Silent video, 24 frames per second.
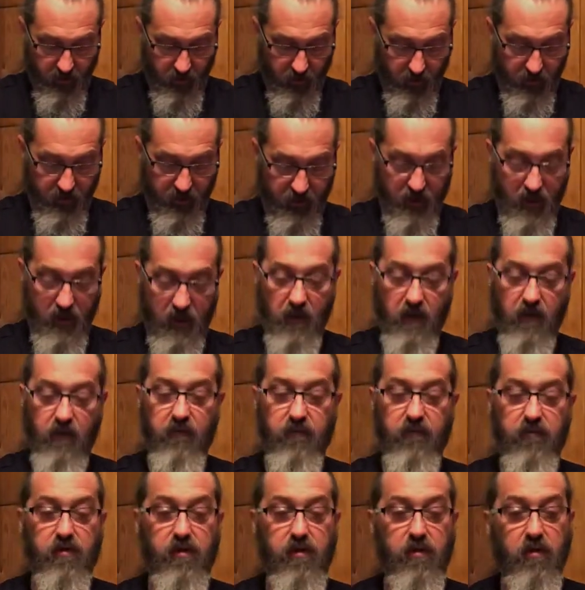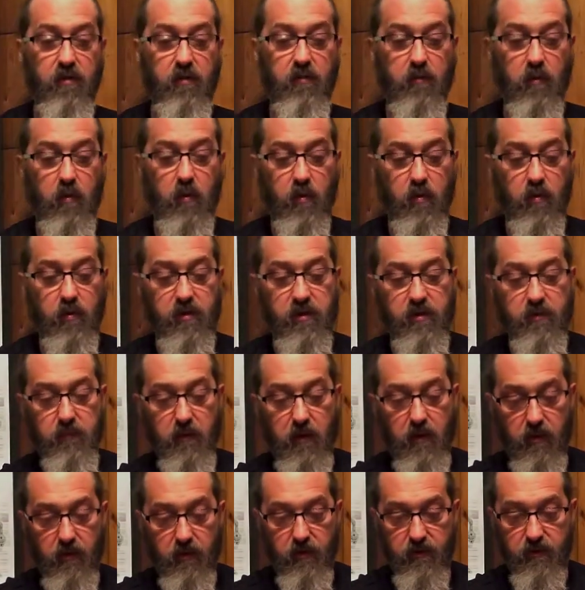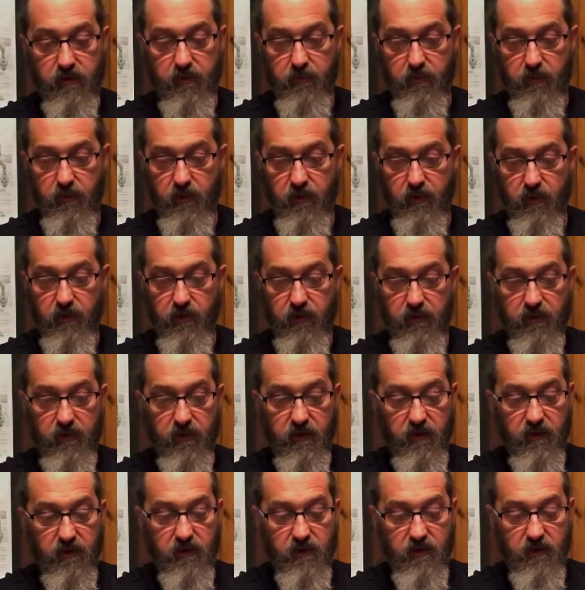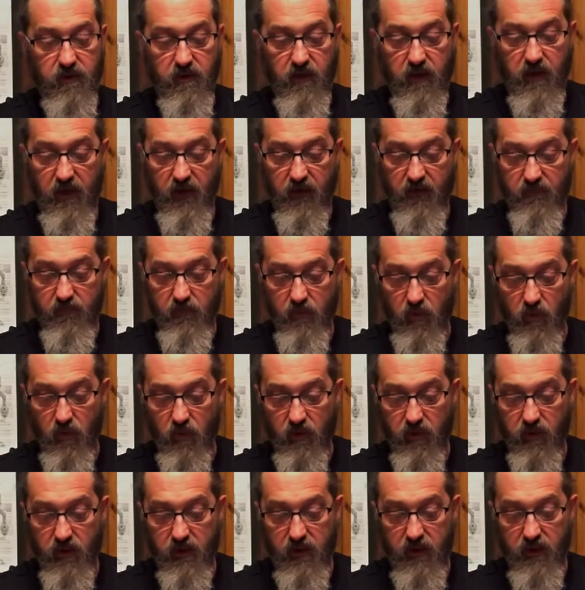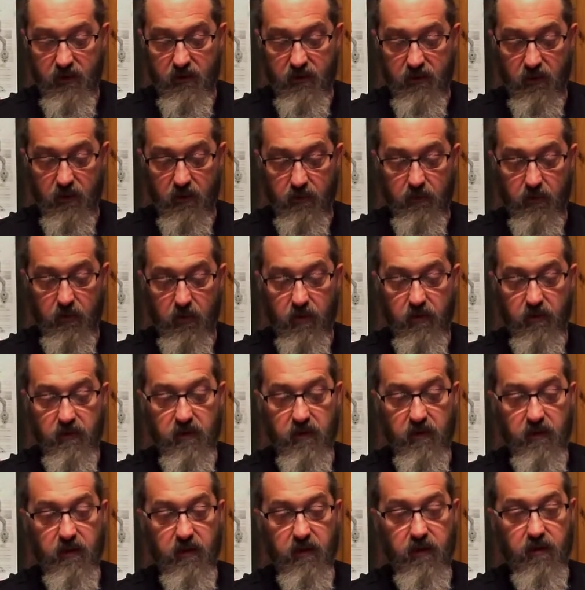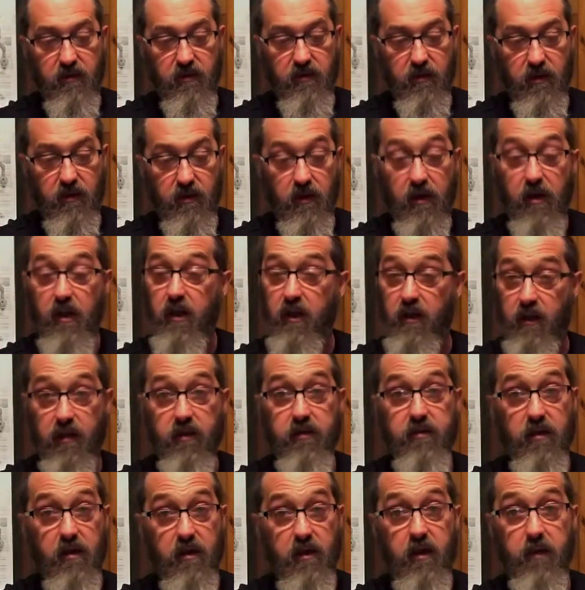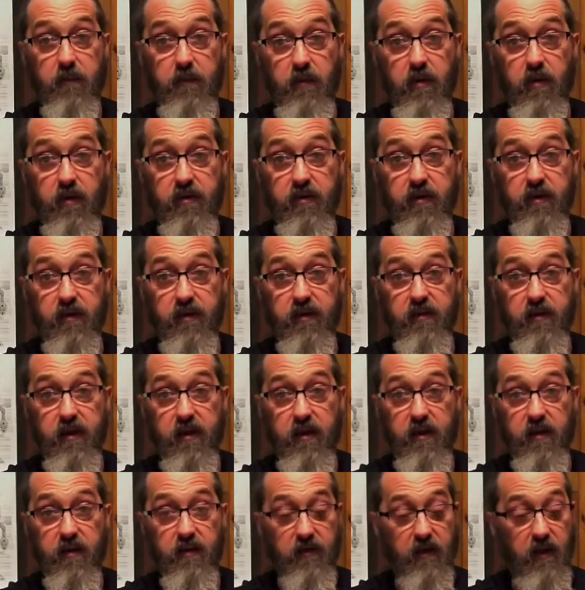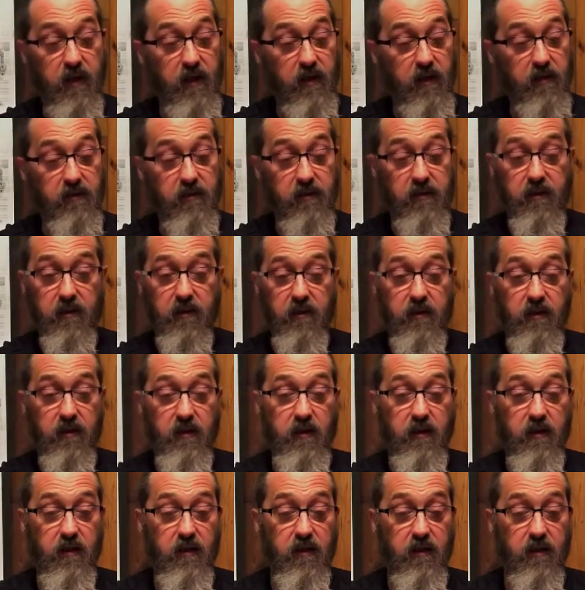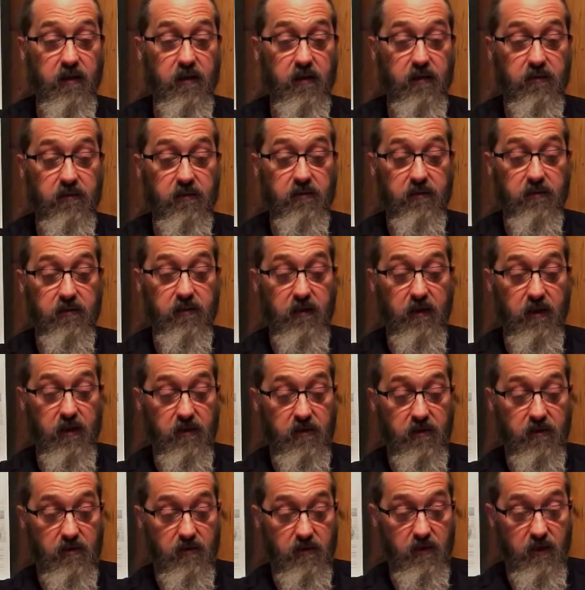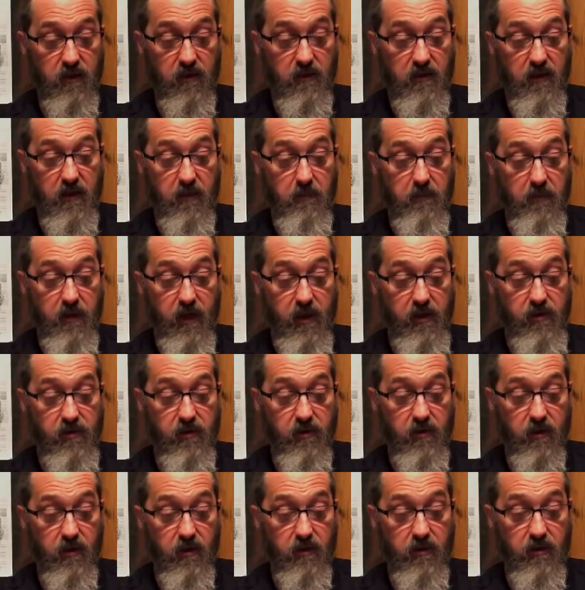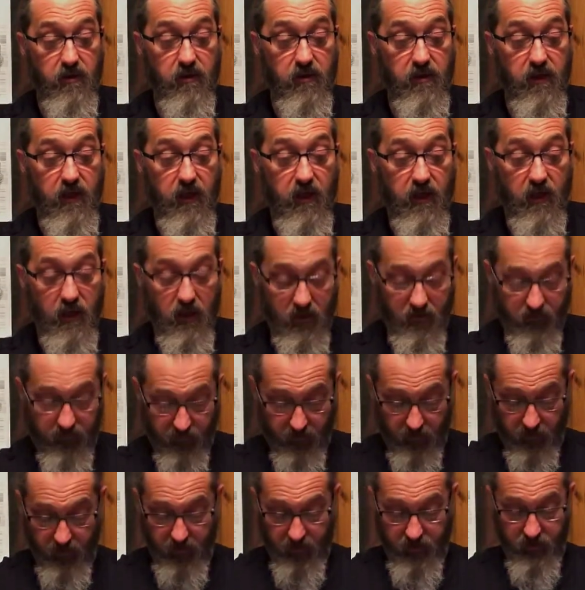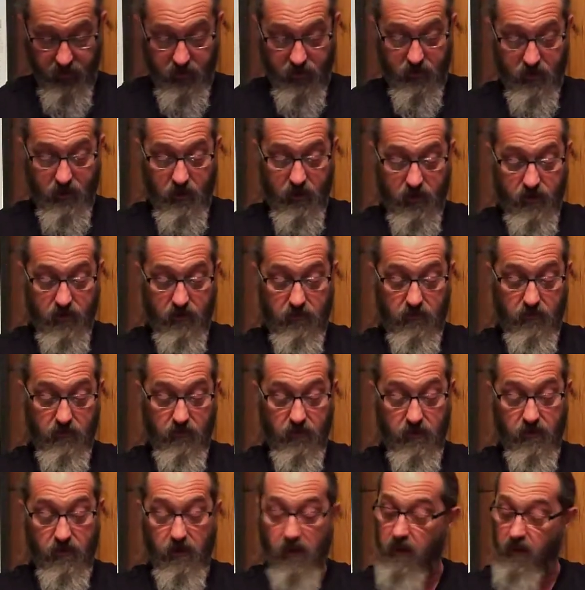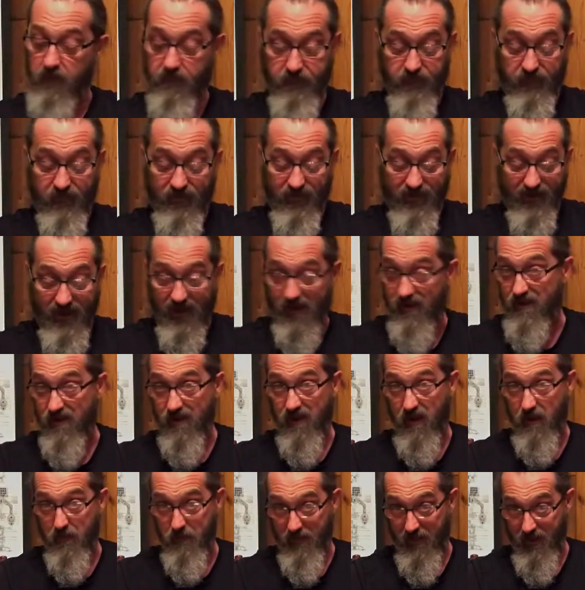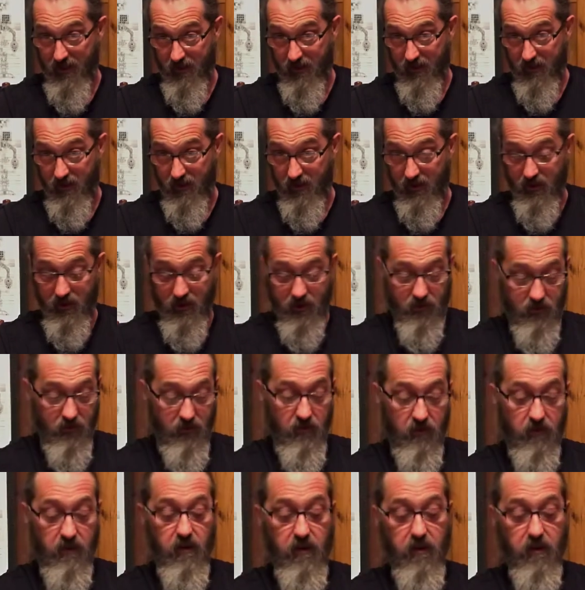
We have 2 more smaller sprues that still have more of the detail parts in the interior. There's a lot of parts of this kit, guys. It's a major undertaking for construction, which that's not a bad thing either.